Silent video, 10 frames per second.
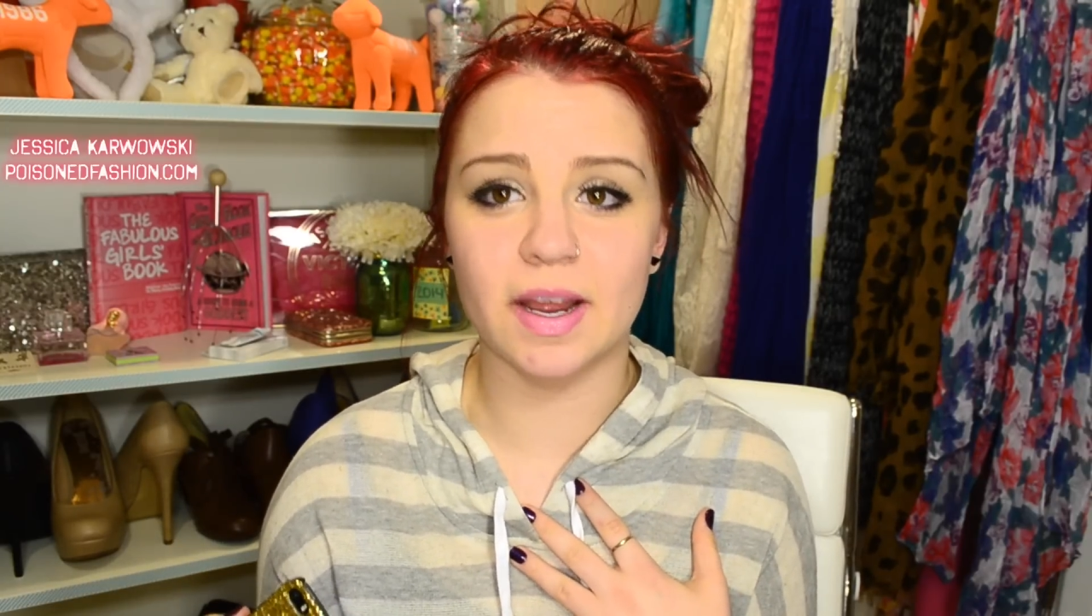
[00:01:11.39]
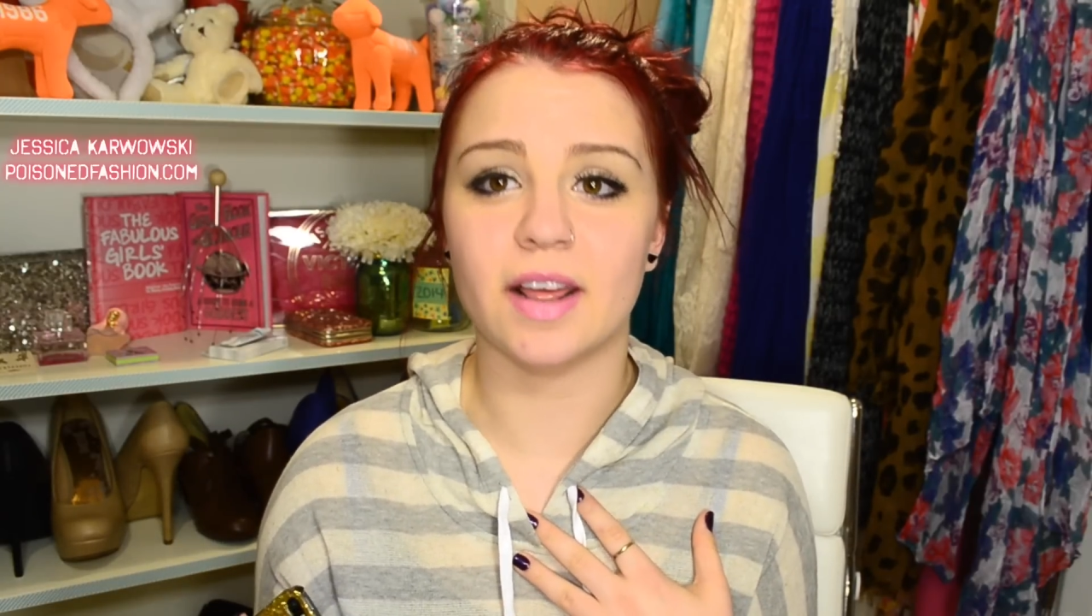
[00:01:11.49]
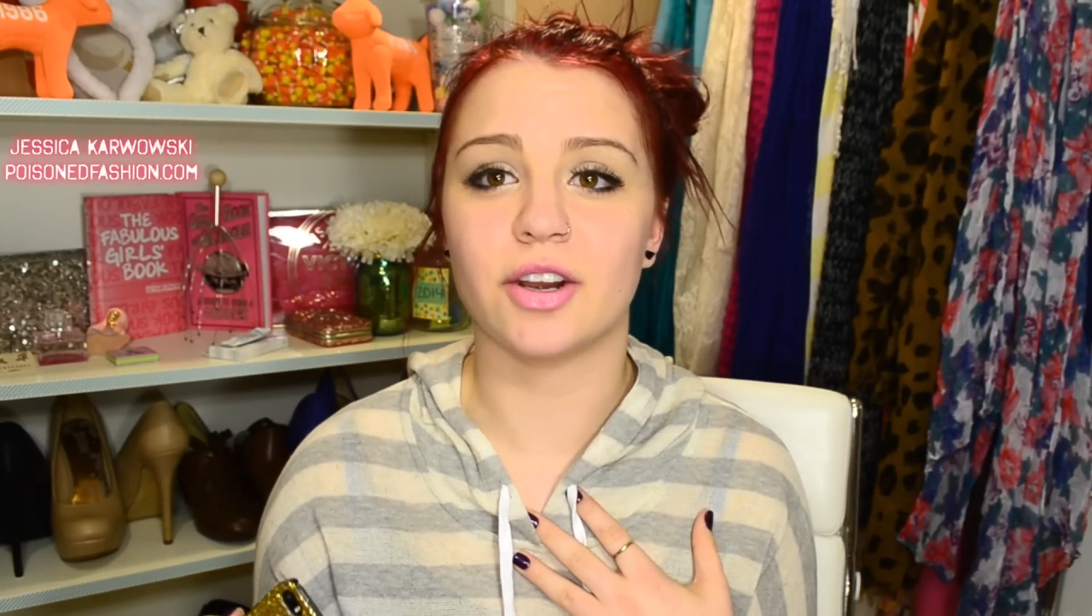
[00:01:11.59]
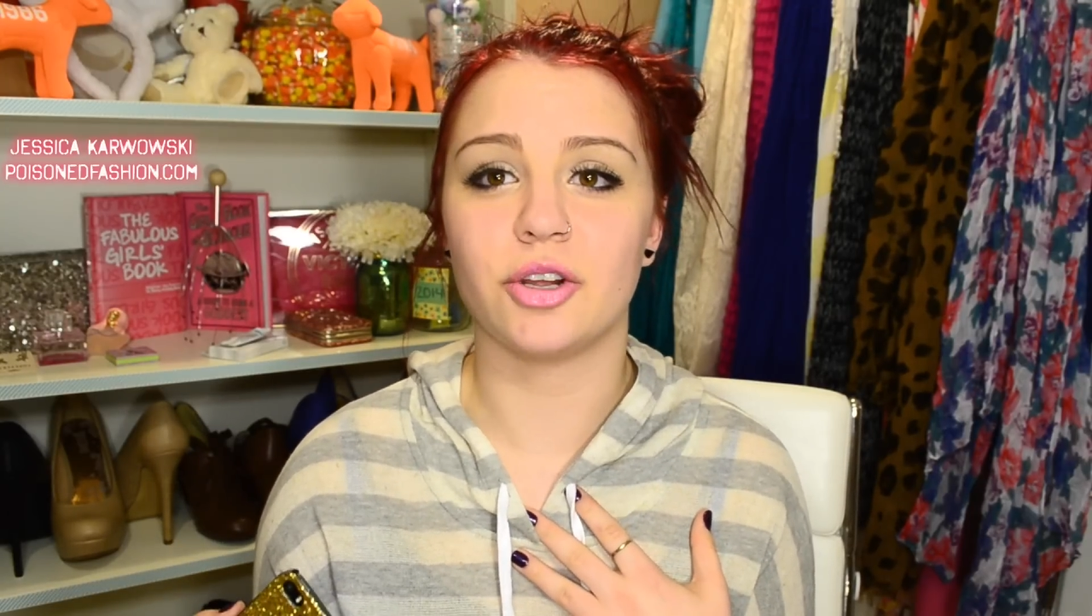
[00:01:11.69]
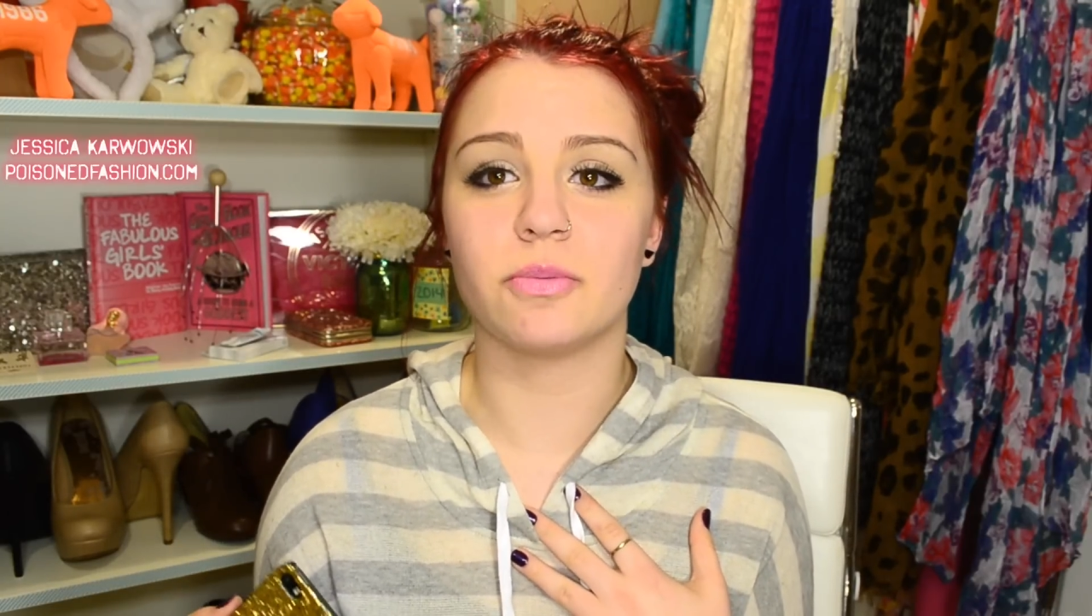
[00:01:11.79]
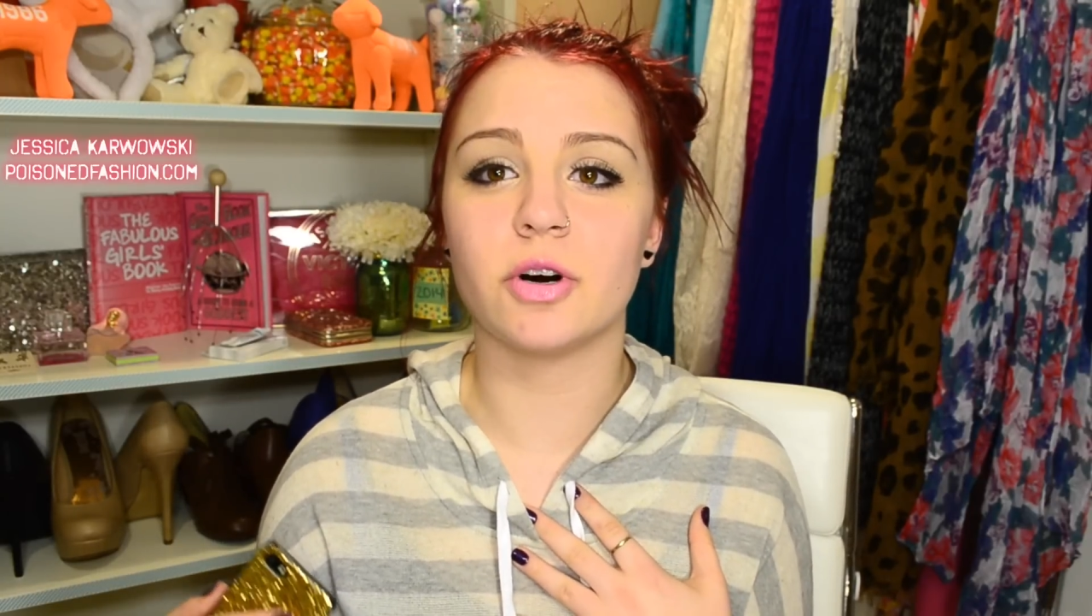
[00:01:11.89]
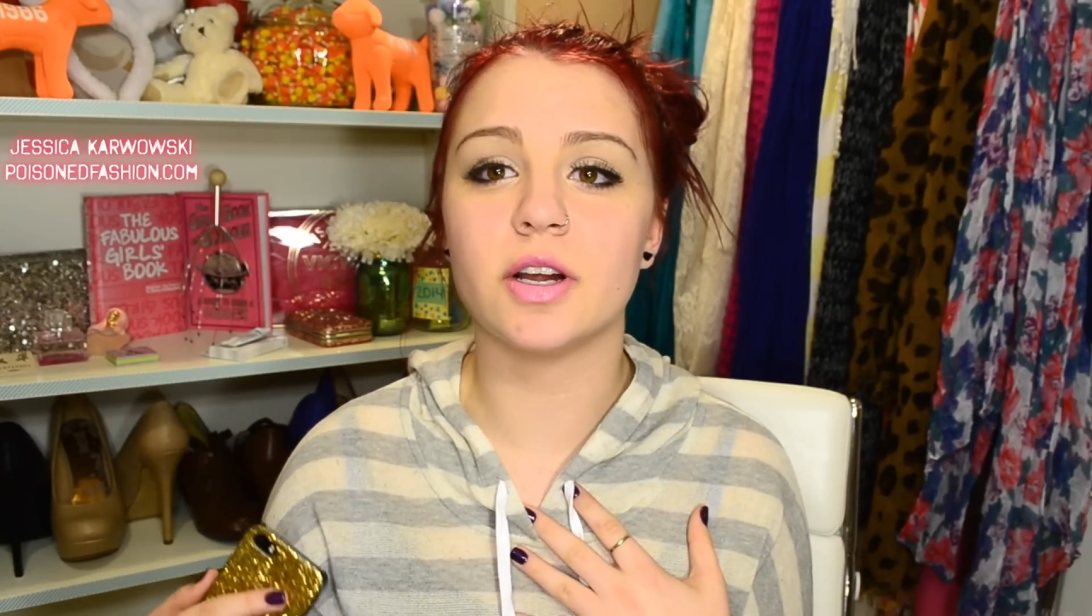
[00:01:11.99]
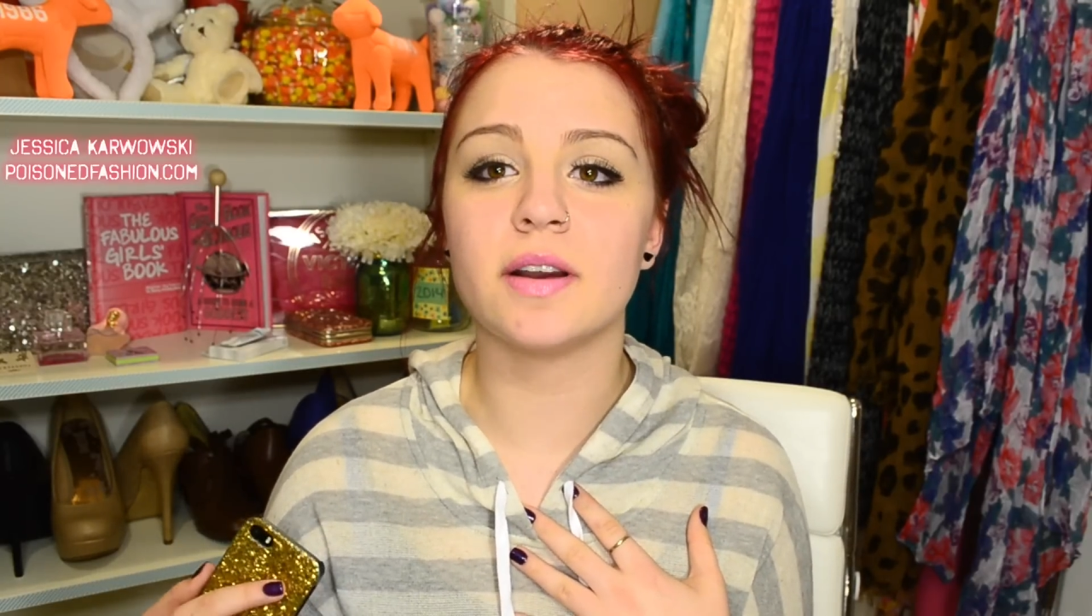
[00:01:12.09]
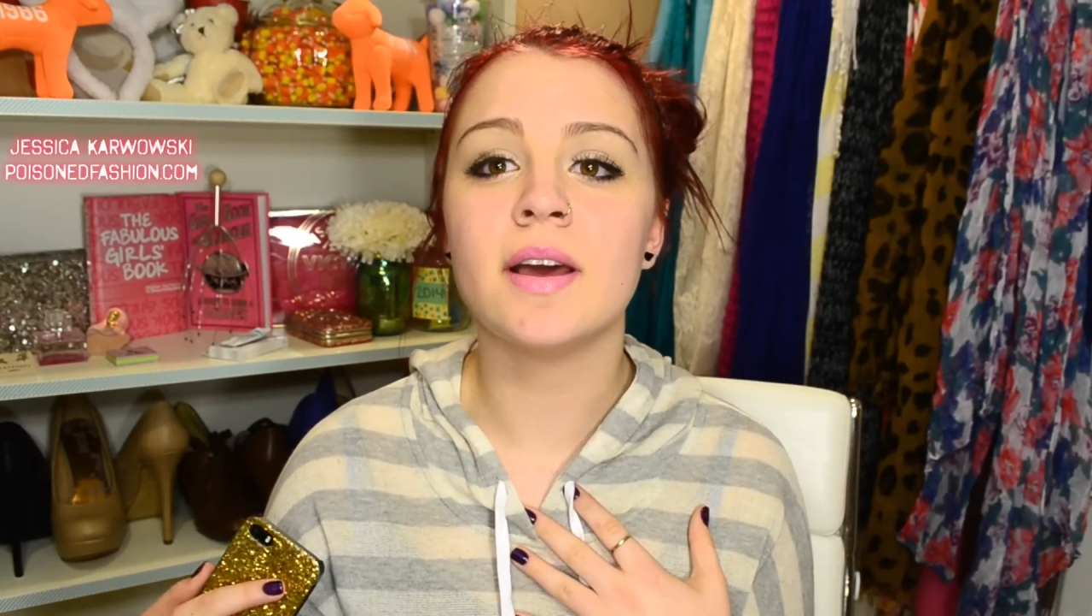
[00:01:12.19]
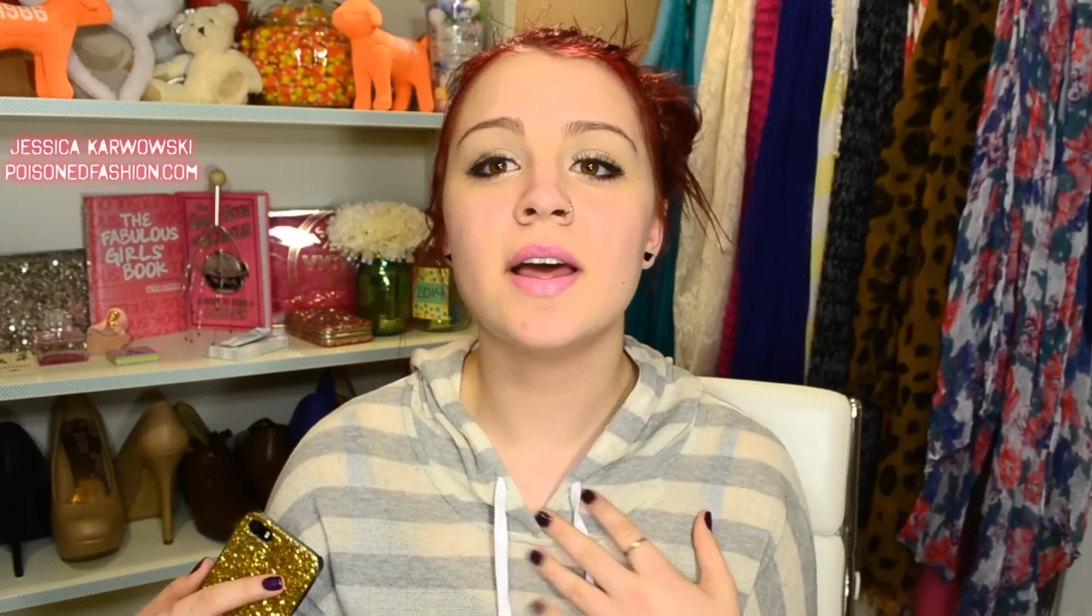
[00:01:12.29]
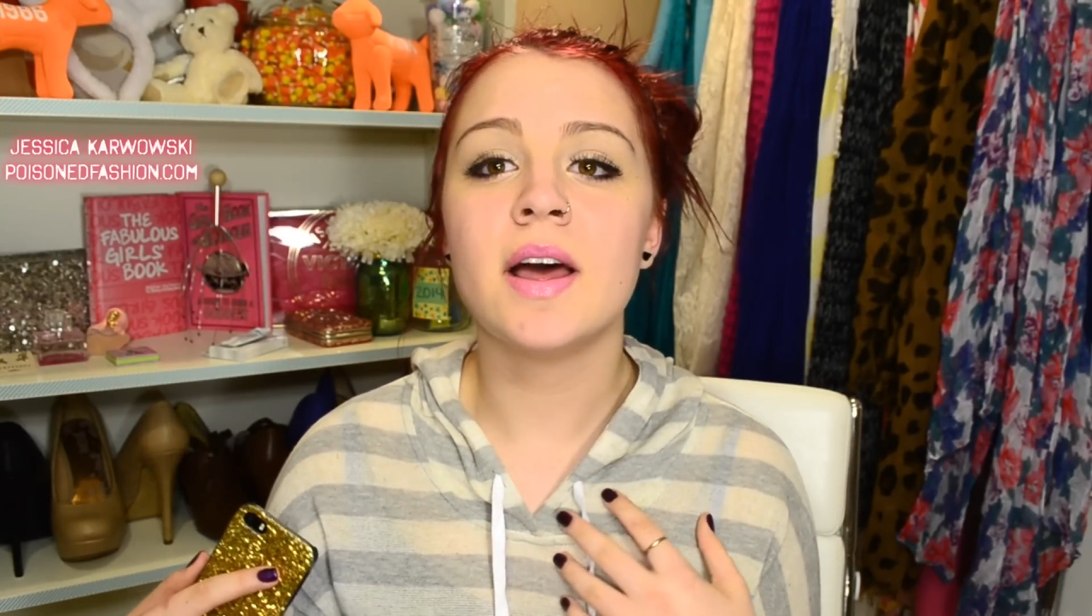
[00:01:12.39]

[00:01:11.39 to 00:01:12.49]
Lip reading: getting a new one.